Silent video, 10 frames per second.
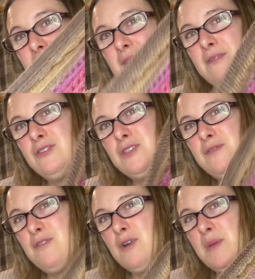I'll
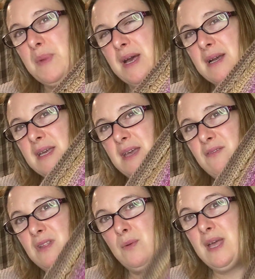just frog it back,
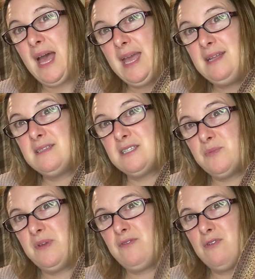even though it hates
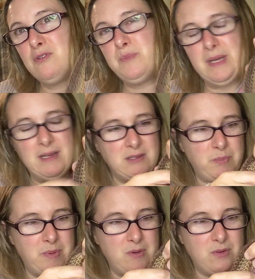to be frogged back,
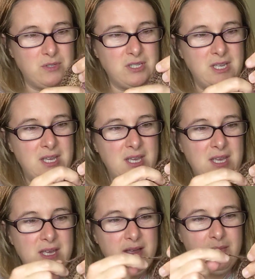because
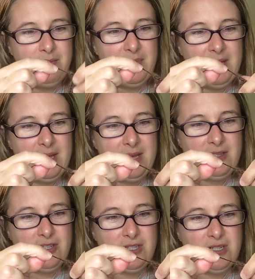
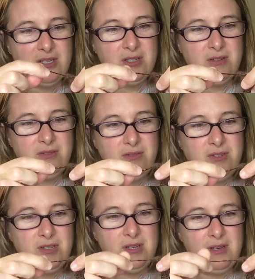it just
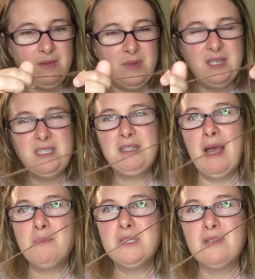doesn't, it
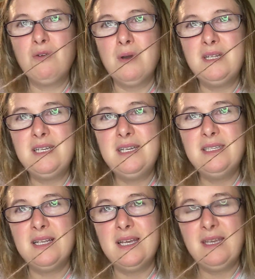snaps quite
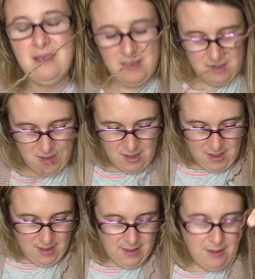easily.
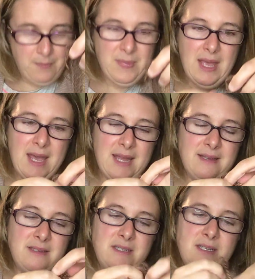
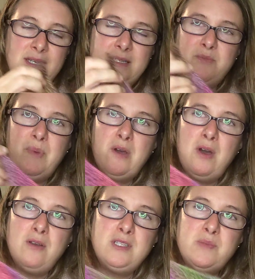And it's
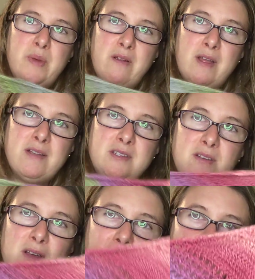Boho Spirit,
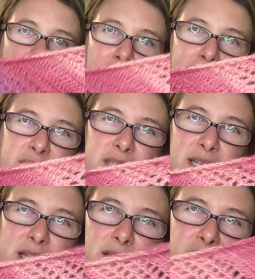a
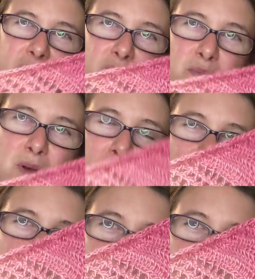Signet Boho